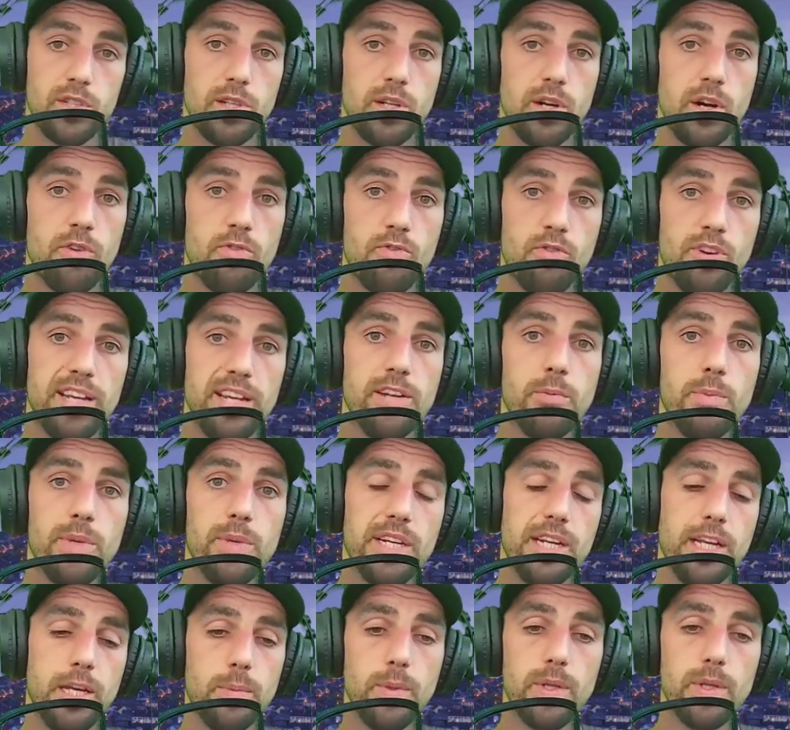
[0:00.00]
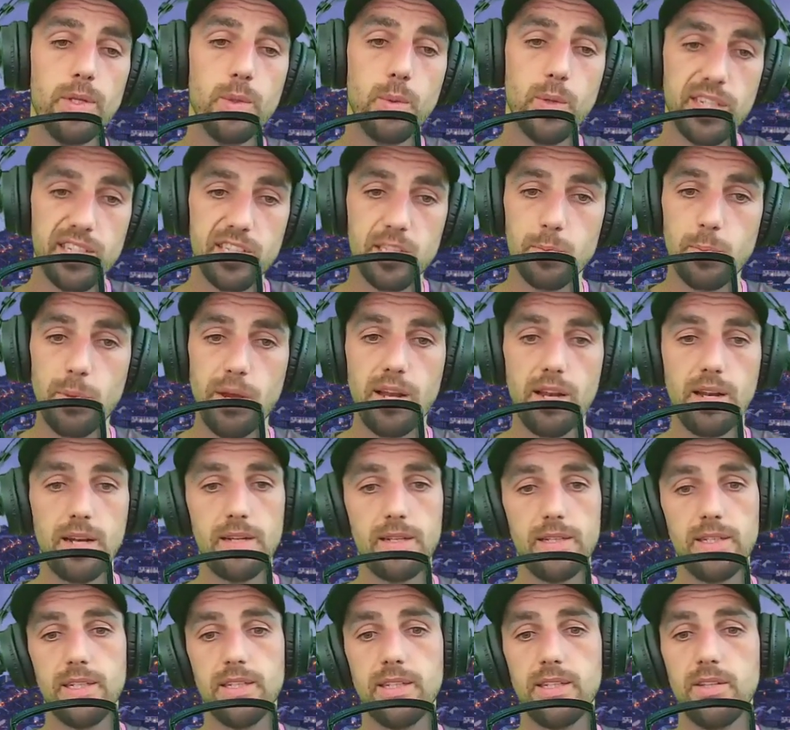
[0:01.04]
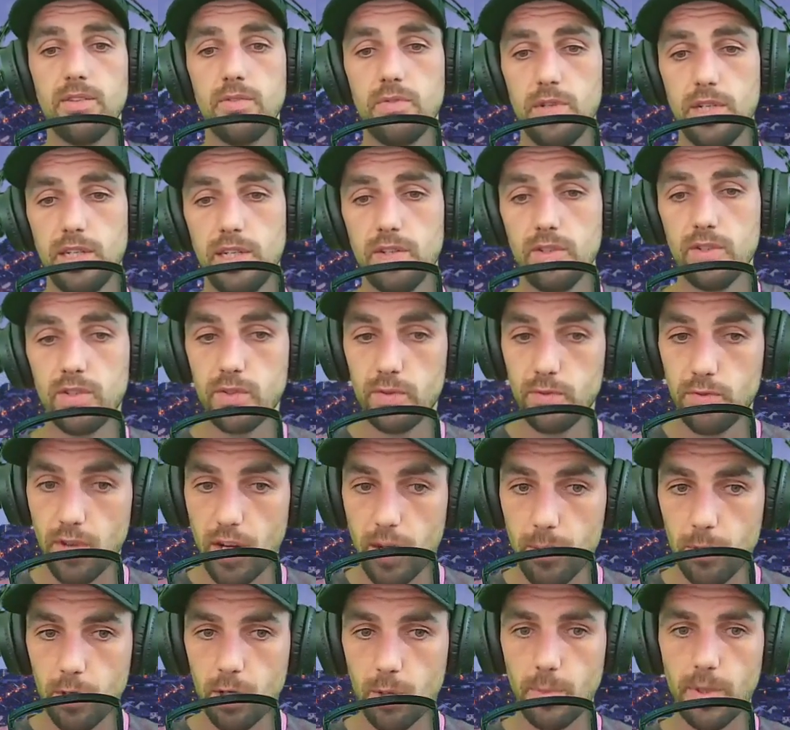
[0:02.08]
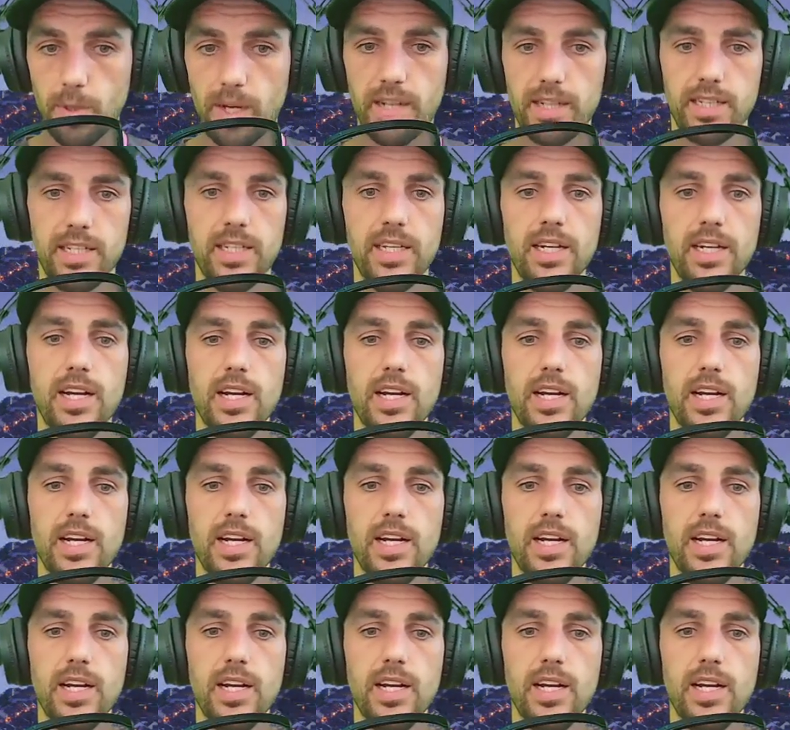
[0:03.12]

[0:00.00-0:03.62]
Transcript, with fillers: our, rate of being able to expel the, the virus from our body.